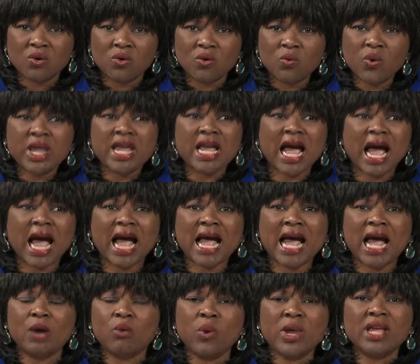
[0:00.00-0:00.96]
We
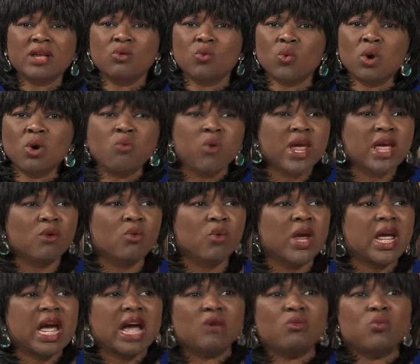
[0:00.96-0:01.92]
are we we
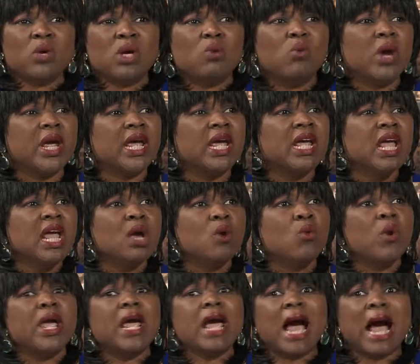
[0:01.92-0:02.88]
we we,
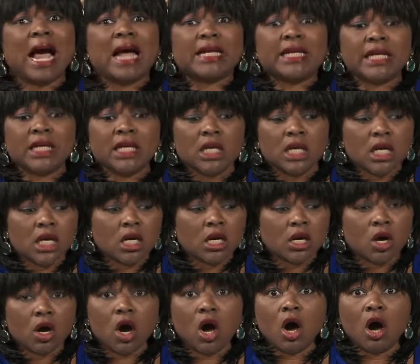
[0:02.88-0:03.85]
we are the
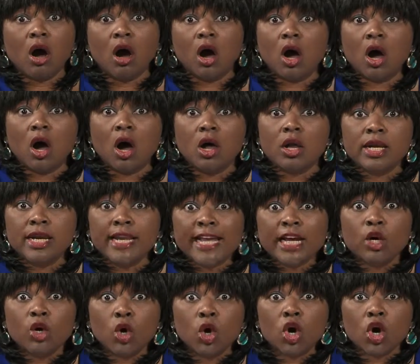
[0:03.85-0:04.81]
uh, uh,
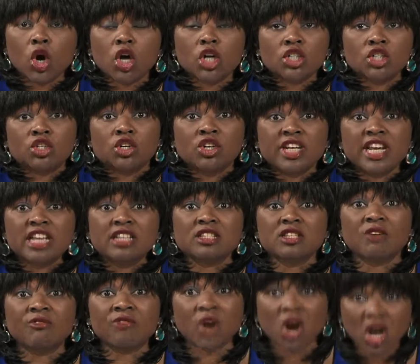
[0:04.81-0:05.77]
legal custodians
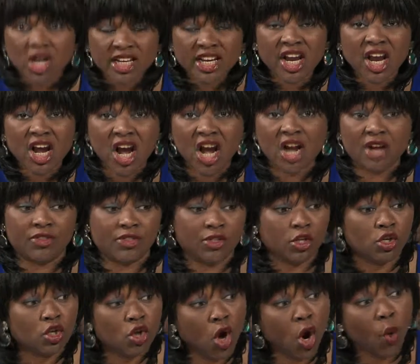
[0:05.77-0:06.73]
of the earth.
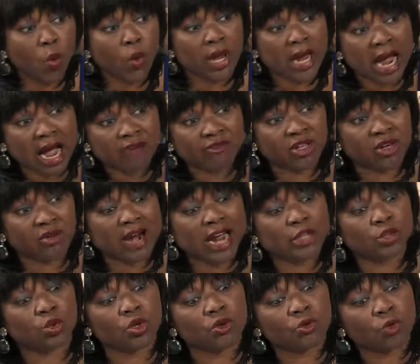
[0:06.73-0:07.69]
You know, we have the
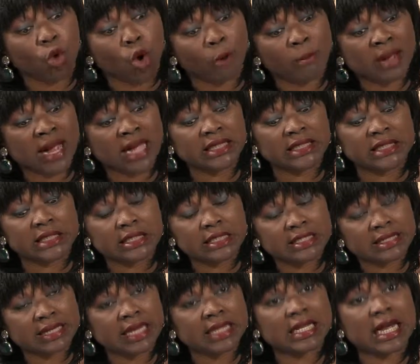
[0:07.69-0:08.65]
right to command
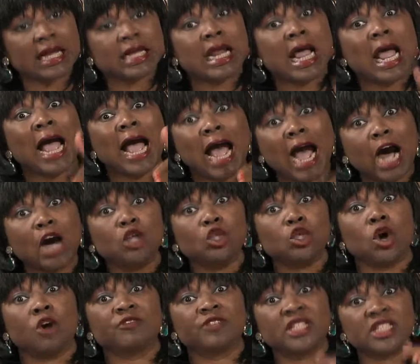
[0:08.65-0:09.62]
Satan out
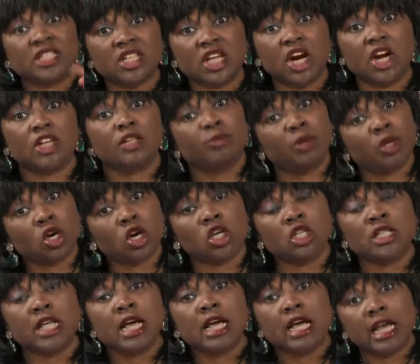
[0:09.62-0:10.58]
of this earth
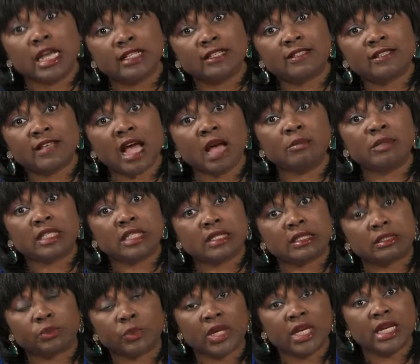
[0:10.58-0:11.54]
because in Psalms
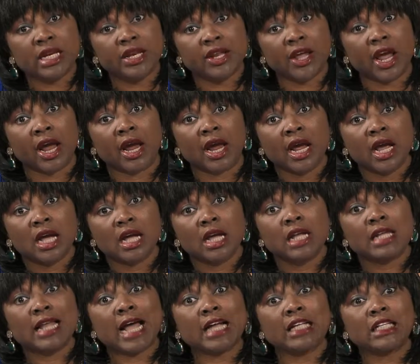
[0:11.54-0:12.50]
it's written there
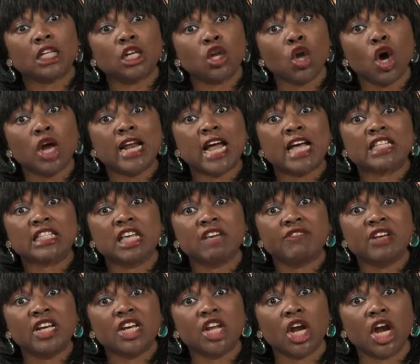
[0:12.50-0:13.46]
that the Lord has
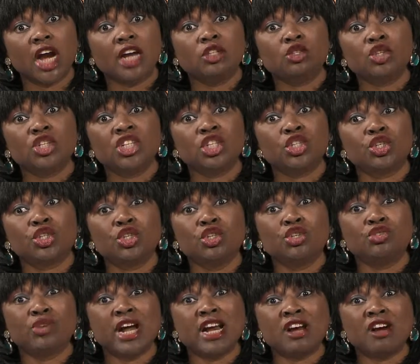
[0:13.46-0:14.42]
given the earth to the
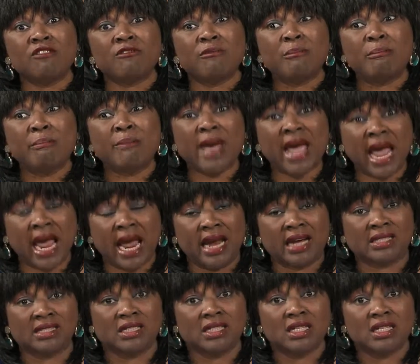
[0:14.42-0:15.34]
children of men.